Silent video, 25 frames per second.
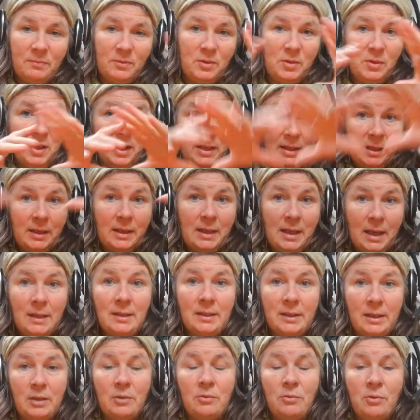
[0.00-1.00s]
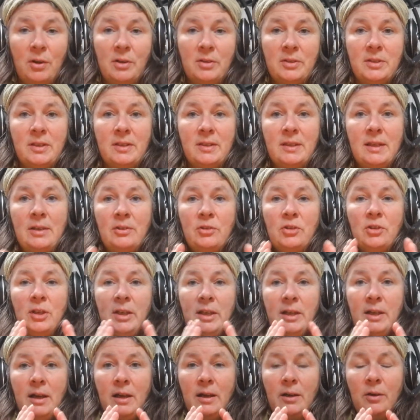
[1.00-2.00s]
So like a Celtic cross,
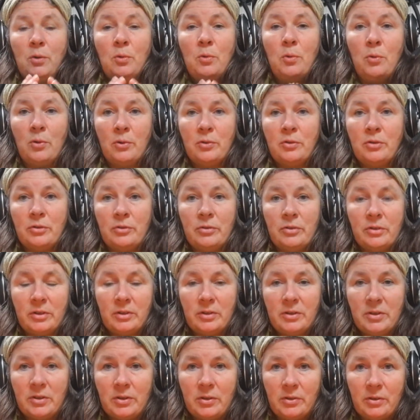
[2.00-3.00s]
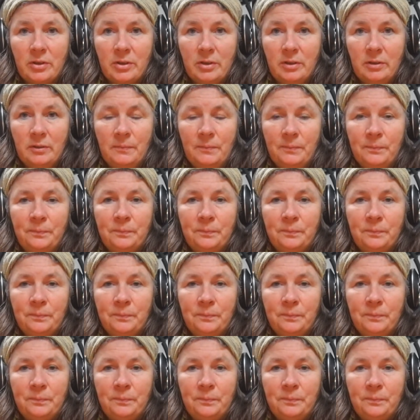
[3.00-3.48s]
essentially a quartered circle.